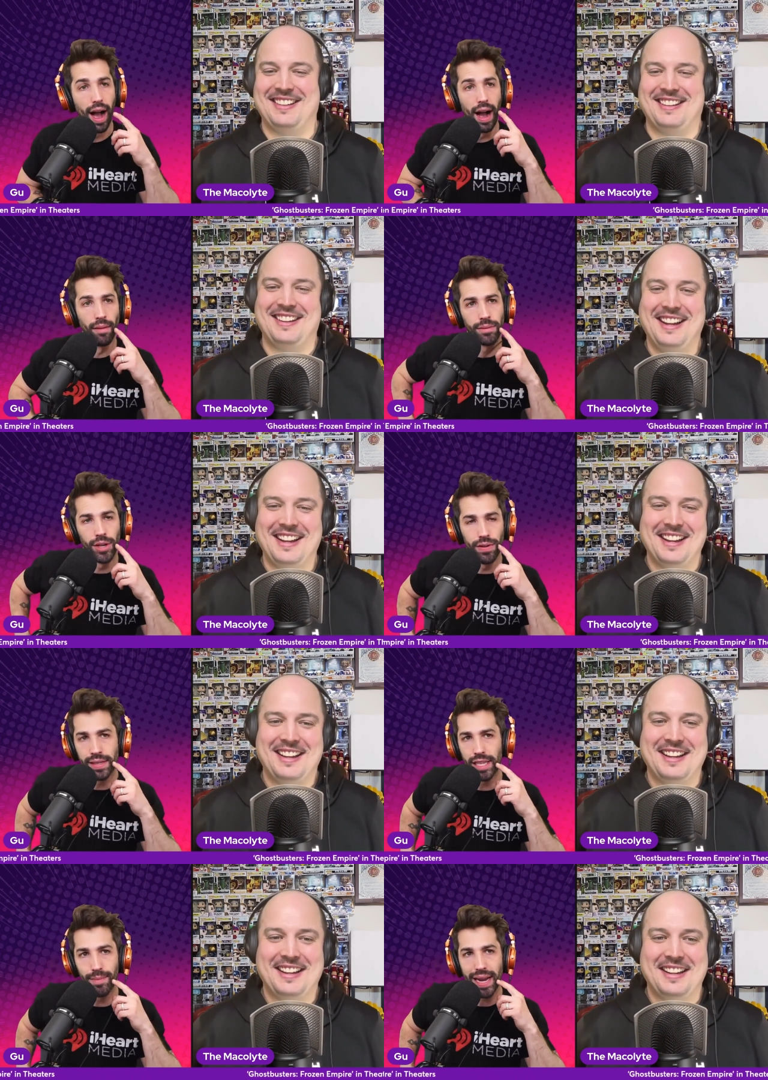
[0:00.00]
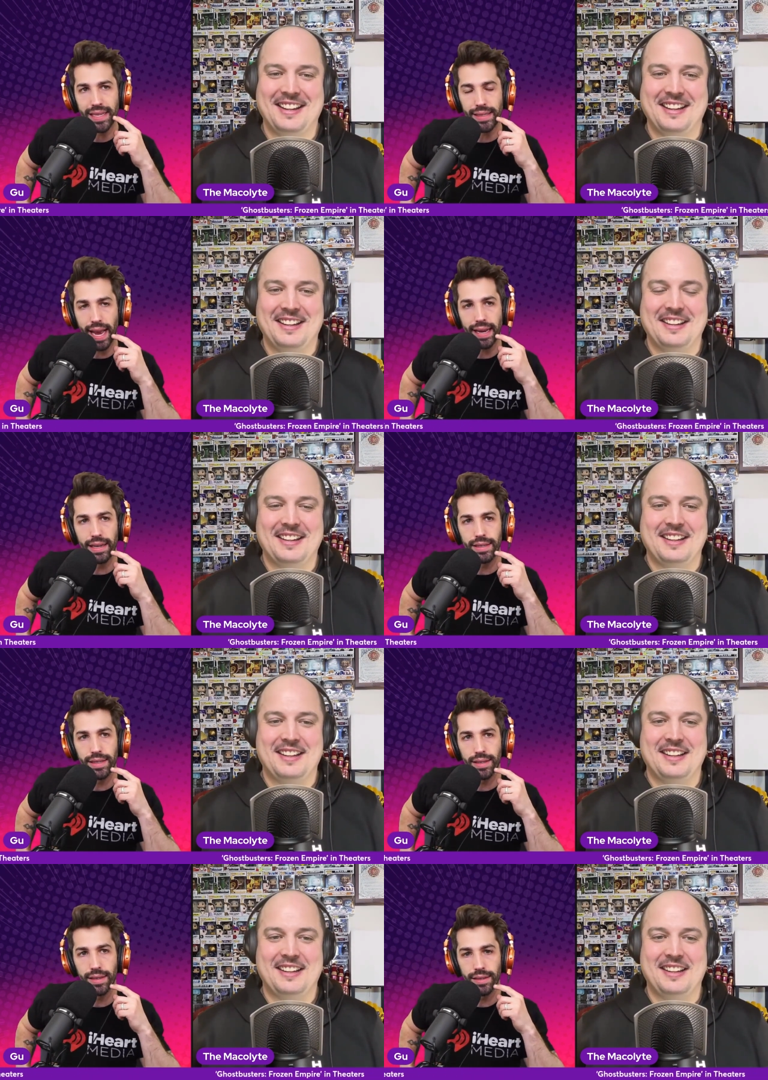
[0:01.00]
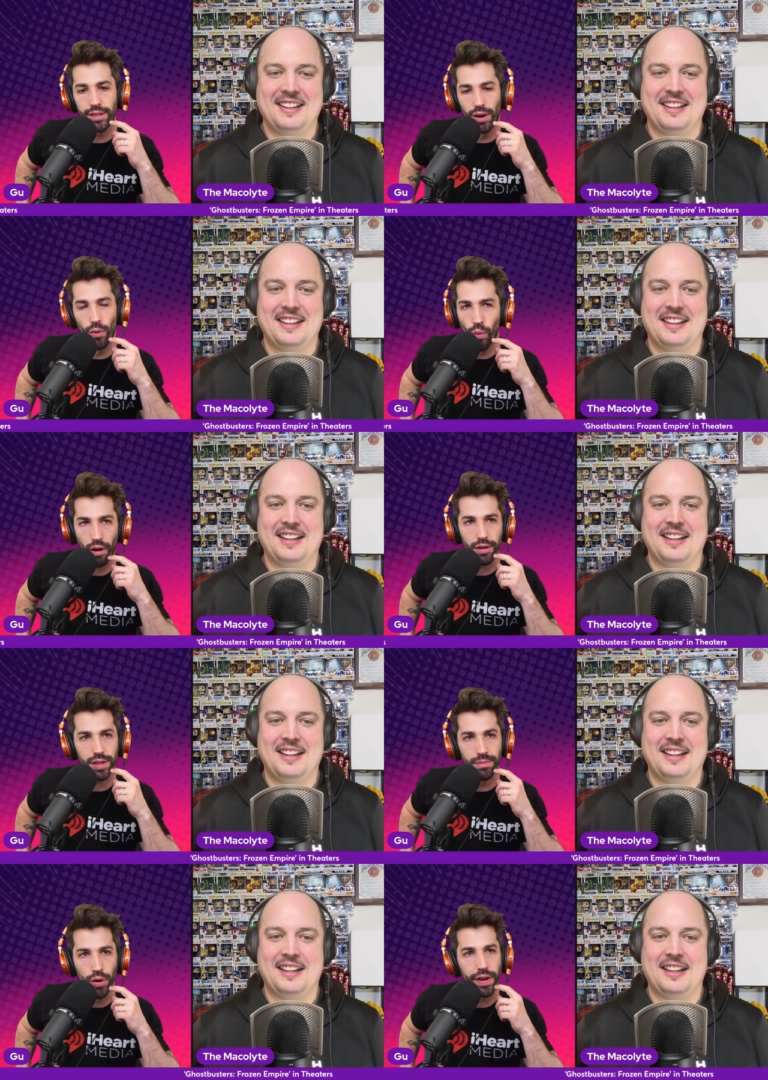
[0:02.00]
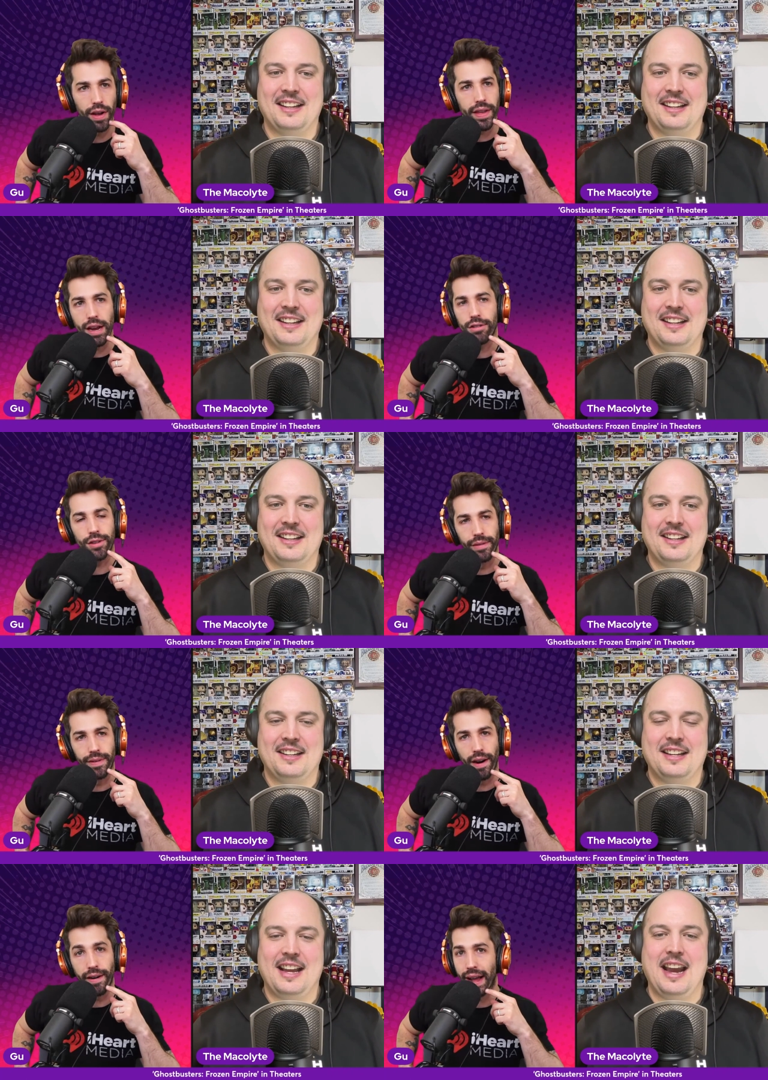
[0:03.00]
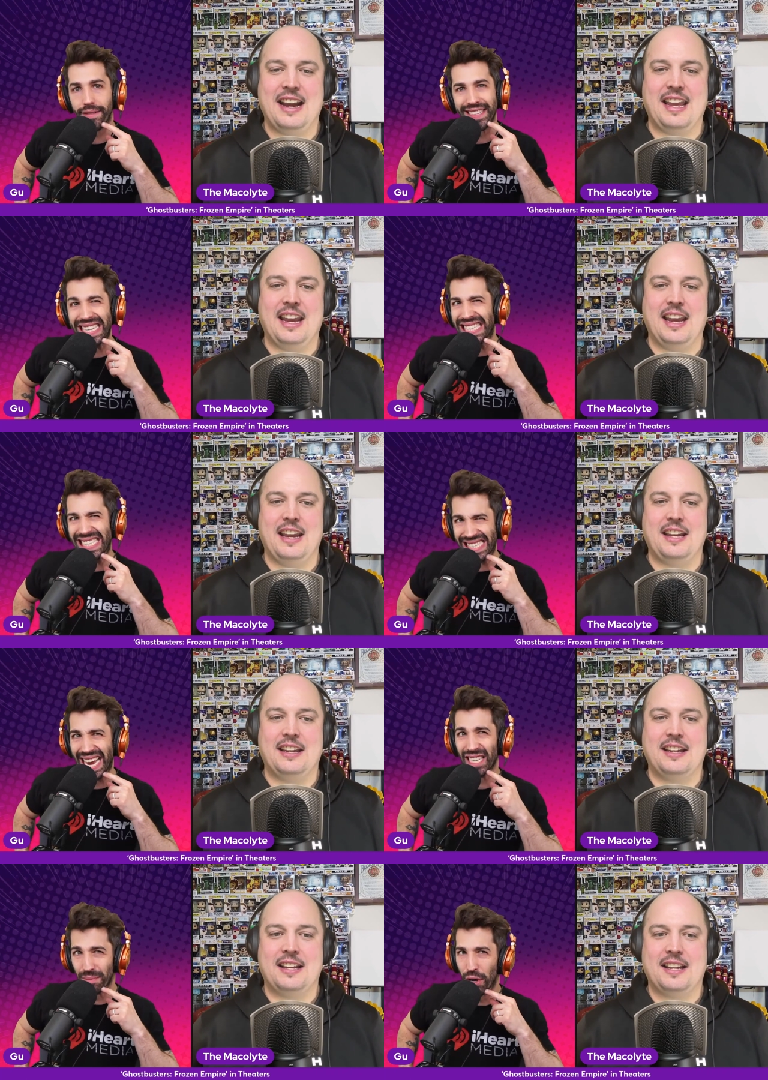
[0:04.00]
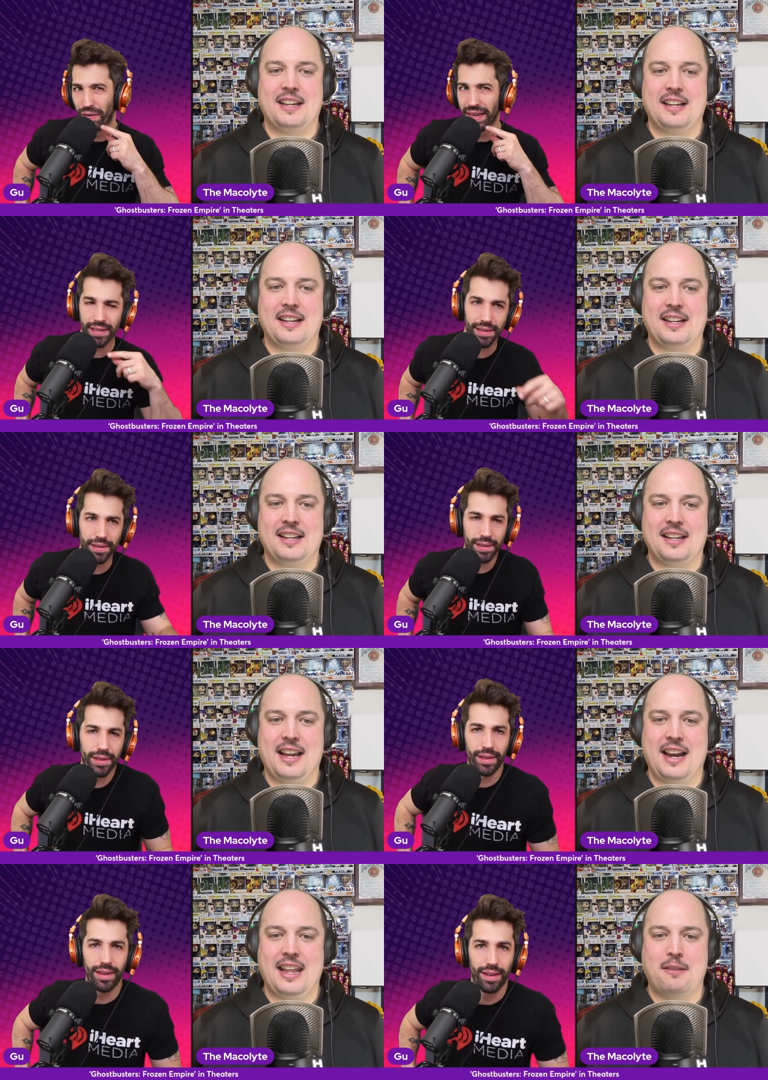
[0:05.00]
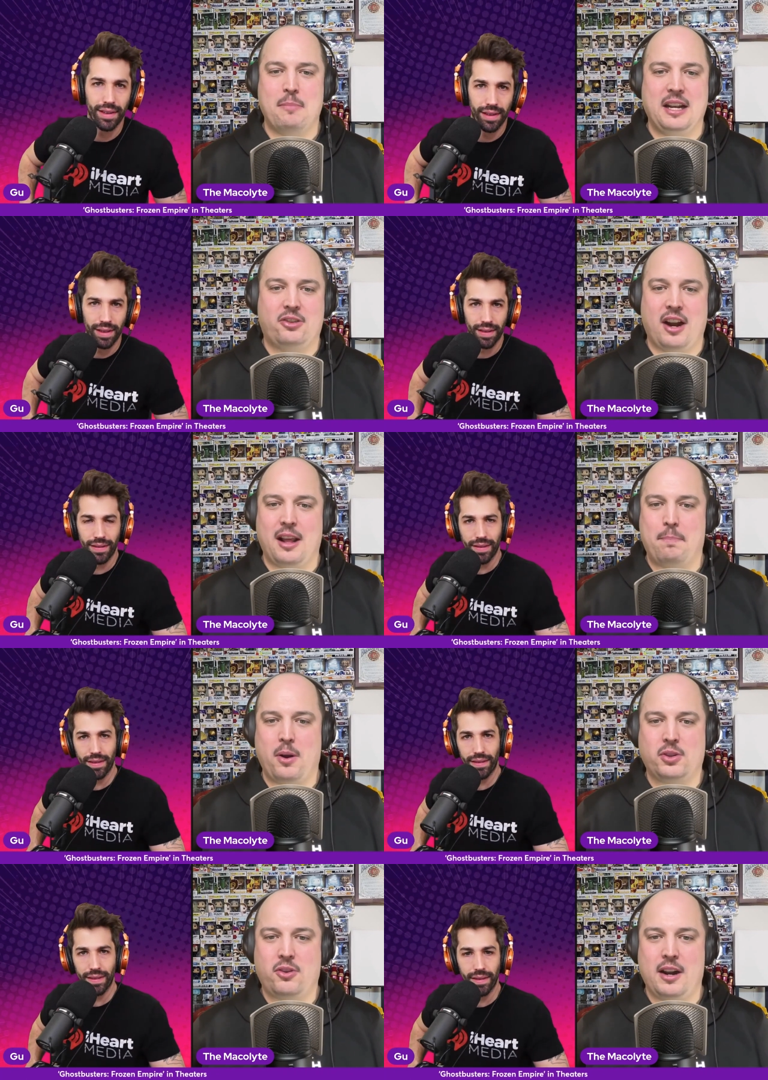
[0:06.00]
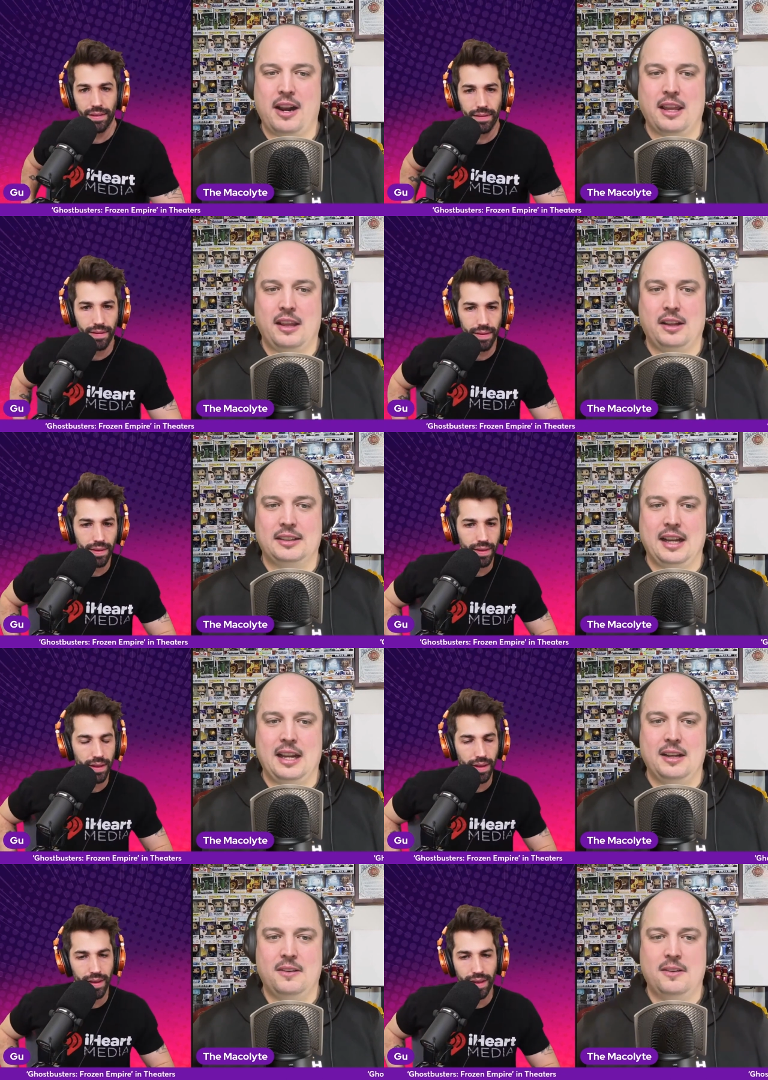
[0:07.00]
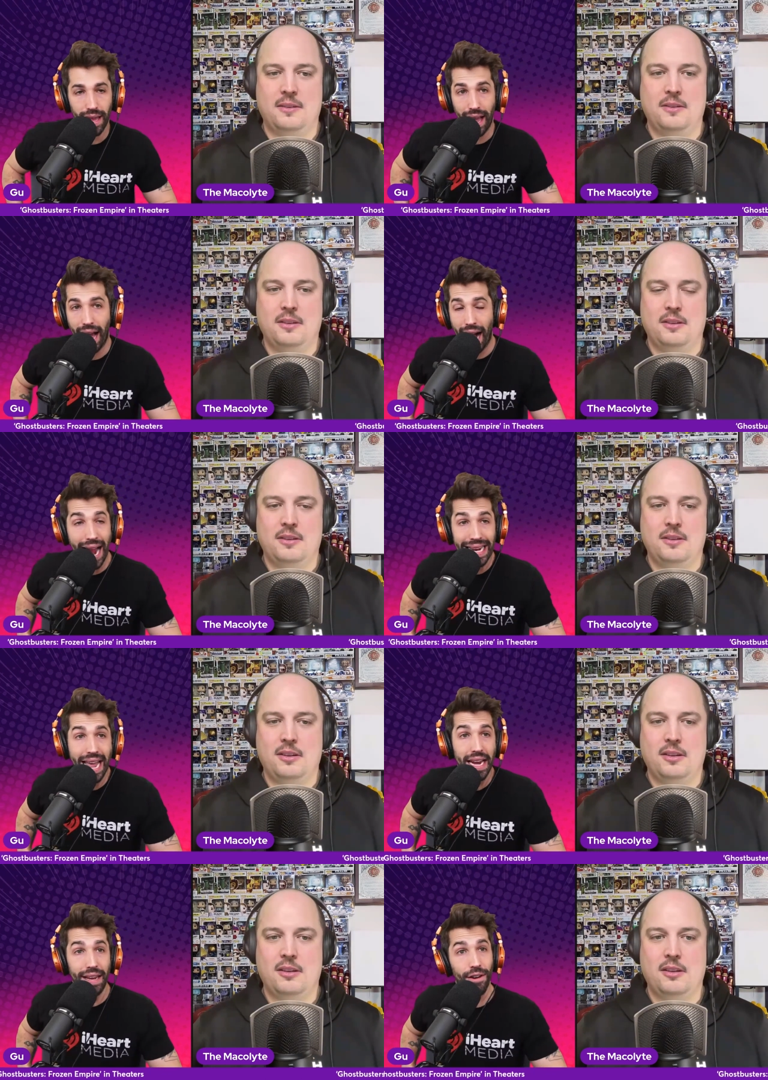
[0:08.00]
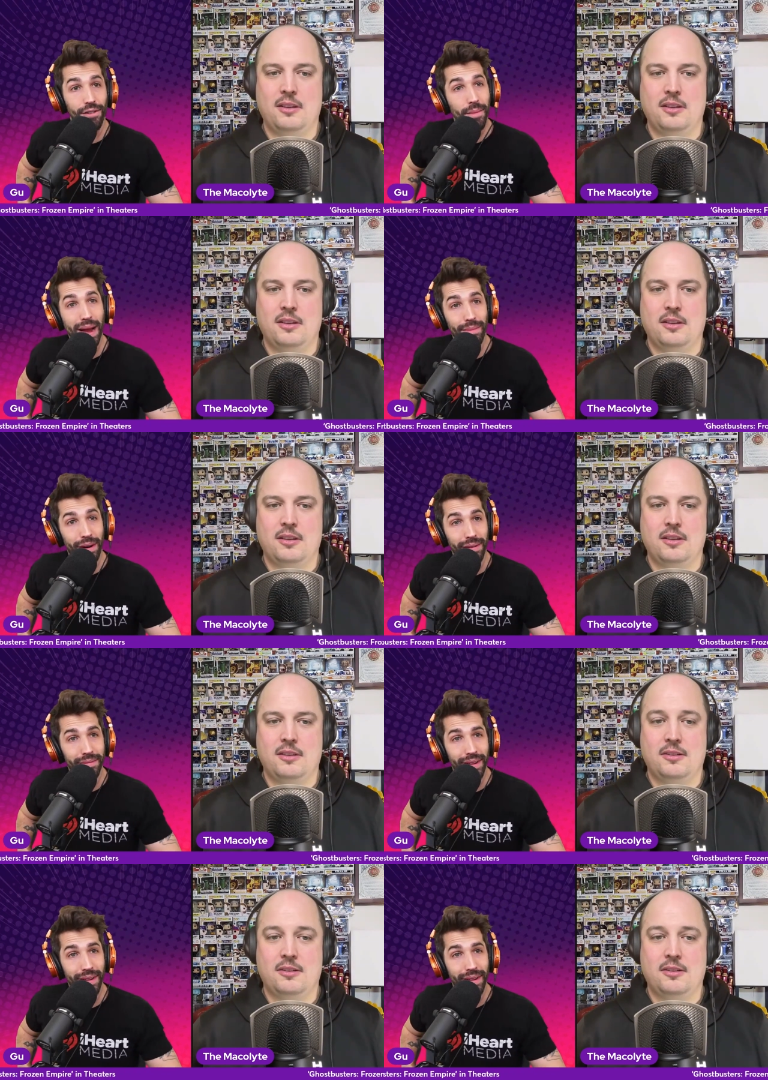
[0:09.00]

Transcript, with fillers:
Speaker 1: um, so this is my second to worst movie on the year so far, and any, I've seen six movies.
Speaker 2: Any mid credit, post credit, anything like that?
Speaker 1: I can't even remember.